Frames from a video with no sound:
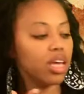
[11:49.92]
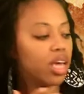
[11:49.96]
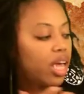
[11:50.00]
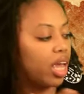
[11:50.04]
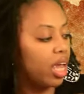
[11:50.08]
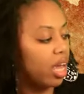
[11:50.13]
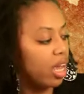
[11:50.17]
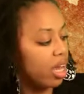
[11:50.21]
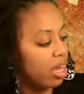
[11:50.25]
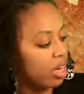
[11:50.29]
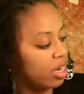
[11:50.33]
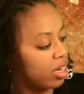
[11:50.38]

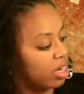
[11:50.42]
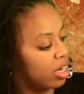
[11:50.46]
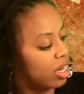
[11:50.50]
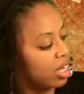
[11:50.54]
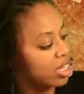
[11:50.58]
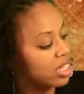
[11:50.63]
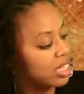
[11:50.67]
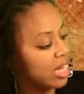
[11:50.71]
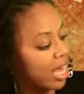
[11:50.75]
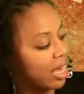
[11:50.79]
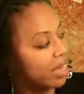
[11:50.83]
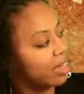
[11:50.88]
and
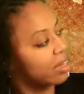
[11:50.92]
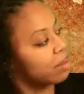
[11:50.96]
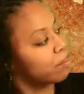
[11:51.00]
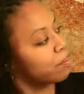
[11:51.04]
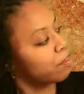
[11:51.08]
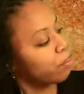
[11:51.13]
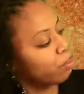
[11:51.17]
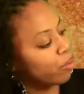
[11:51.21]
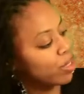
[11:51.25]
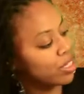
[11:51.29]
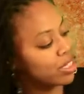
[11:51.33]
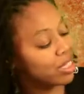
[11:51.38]
it's like
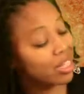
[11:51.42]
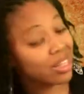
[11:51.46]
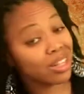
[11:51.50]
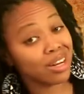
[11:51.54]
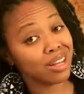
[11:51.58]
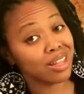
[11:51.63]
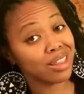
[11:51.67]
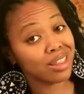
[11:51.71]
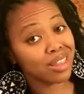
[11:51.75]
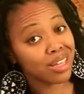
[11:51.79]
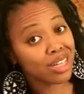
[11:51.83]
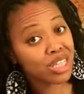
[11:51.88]
presented
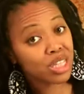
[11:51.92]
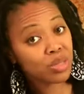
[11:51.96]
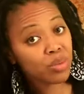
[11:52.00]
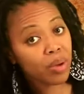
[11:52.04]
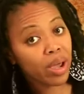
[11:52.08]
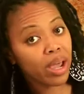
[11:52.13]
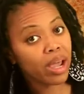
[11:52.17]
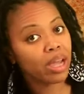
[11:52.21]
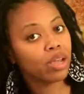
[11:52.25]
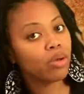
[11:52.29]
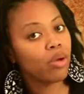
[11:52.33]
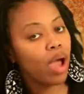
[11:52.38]
in this
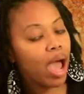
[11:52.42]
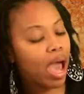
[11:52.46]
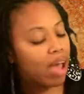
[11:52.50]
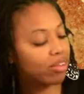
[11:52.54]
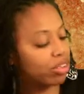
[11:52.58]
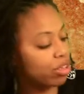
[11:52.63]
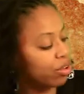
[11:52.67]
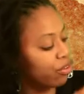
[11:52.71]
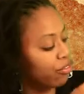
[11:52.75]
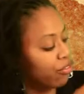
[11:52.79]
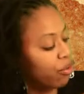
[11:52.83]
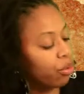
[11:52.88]
way, you have
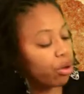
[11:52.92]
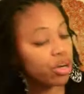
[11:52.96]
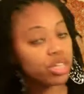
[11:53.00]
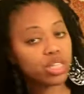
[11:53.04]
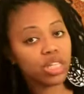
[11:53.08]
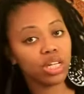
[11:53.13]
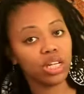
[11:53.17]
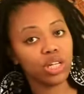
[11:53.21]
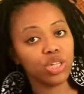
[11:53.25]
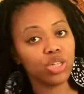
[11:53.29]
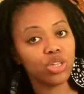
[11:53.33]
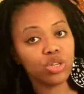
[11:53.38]
to force
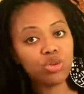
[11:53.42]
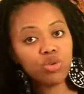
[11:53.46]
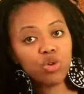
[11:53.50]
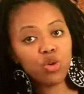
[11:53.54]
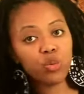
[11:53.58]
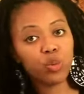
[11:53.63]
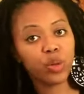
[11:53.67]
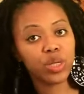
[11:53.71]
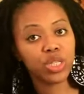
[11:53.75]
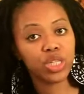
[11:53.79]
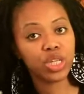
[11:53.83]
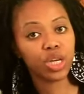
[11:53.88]
it into a
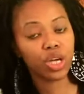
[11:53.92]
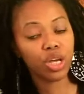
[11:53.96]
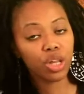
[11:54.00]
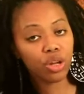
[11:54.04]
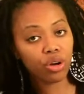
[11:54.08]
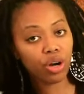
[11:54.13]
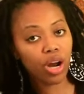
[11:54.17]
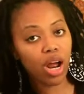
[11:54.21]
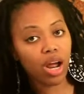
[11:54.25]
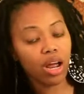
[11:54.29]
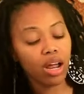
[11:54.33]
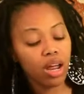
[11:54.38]

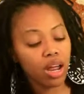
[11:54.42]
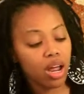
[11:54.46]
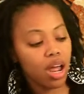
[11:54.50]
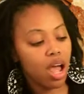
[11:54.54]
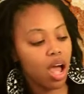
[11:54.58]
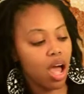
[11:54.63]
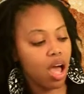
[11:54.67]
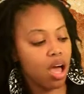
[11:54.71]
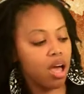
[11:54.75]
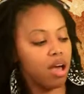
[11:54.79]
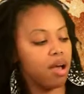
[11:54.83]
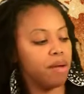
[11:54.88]
particular
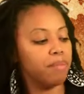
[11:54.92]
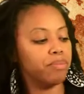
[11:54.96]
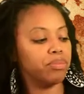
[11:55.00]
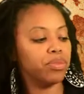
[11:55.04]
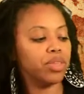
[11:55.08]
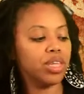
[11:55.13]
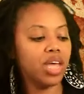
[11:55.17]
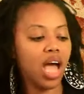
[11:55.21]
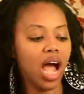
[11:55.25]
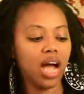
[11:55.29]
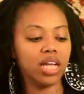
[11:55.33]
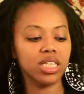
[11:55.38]
um,
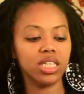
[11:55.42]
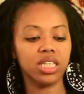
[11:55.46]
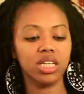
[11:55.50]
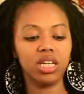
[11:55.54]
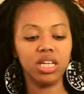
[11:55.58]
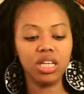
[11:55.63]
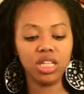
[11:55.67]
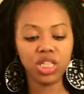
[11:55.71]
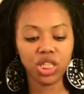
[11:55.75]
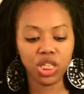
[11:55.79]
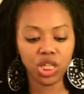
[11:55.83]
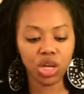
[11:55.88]

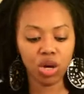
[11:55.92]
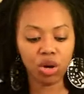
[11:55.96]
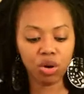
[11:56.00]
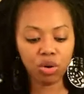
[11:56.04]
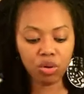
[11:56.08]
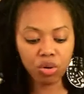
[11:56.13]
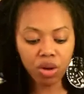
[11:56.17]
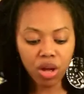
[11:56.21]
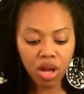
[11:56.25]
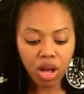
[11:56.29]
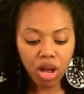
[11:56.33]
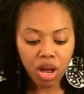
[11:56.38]
continent.
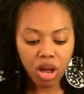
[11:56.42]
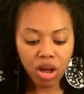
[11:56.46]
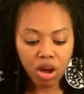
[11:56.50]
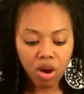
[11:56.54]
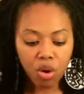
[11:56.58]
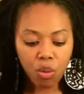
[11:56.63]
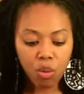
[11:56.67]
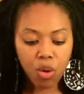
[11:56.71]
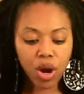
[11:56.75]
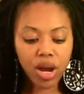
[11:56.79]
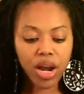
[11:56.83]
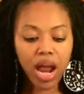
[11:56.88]
So,
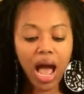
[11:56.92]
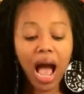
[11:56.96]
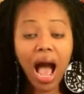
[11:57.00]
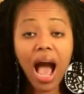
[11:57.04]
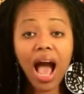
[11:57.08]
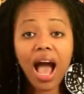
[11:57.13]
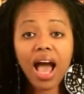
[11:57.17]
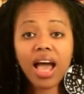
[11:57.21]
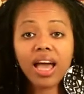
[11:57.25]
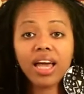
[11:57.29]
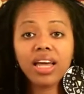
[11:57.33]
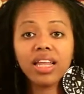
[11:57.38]
what
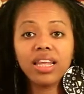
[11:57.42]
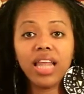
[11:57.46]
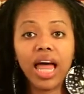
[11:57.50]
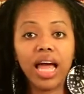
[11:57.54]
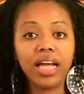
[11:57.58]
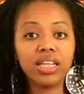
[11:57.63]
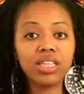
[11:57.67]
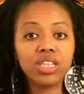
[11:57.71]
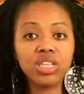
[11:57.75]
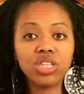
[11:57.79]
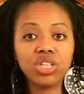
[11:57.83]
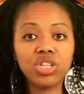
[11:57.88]
I
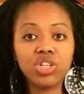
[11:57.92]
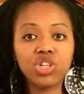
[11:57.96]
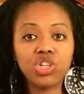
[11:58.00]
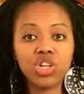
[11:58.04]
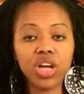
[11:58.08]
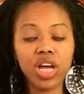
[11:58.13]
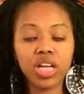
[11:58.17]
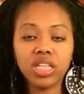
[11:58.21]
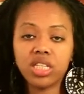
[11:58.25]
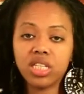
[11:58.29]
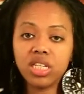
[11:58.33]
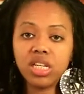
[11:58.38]
like to
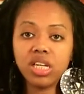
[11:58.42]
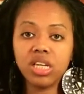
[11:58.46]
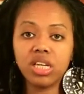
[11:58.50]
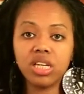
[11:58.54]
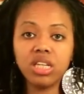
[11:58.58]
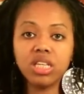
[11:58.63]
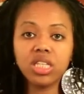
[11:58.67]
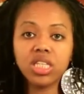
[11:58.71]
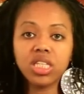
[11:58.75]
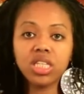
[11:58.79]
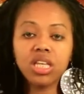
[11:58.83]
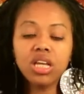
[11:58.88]
suggest
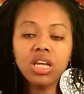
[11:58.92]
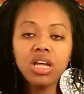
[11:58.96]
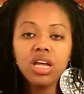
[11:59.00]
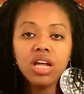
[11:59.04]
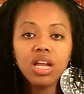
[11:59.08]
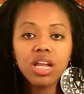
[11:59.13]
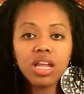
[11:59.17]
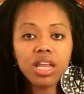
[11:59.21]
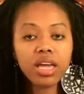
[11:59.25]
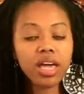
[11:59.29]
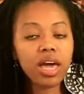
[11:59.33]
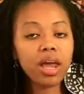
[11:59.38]
is
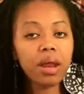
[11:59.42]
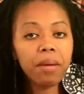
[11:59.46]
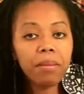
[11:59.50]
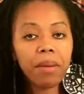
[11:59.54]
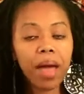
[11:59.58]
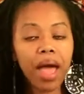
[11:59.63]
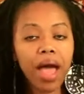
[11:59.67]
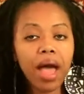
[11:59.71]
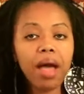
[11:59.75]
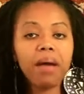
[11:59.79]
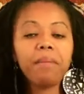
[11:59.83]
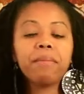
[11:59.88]
look at a
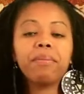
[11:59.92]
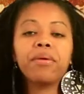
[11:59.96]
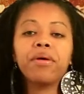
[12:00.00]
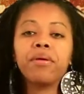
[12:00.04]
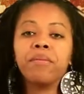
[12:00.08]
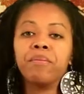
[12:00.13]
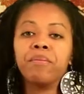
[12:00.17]
map,